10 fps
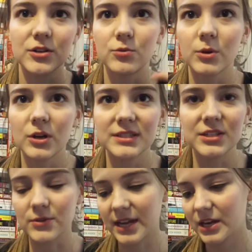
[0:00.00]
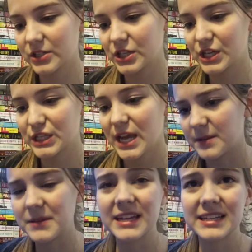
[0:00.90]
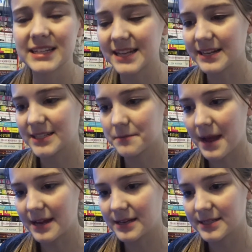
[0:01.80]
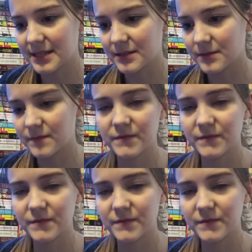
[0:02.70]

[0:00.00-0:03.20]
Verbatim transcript: new worlds and new characters. They begin to descend into madness and